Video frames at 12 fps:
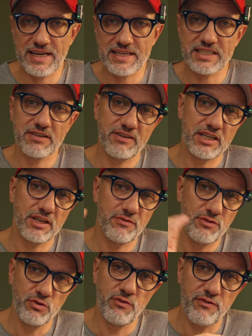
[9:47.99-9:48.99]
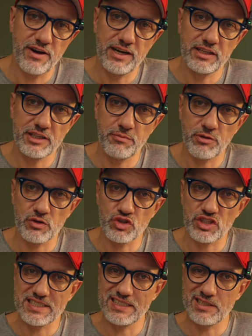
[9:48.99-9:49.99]
has quite a few failed
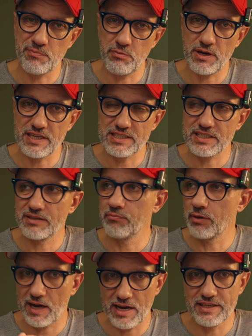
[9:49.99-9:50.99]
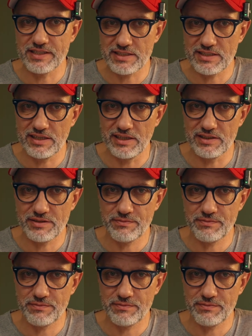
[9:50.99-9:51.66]
projects in the past behind the scenes.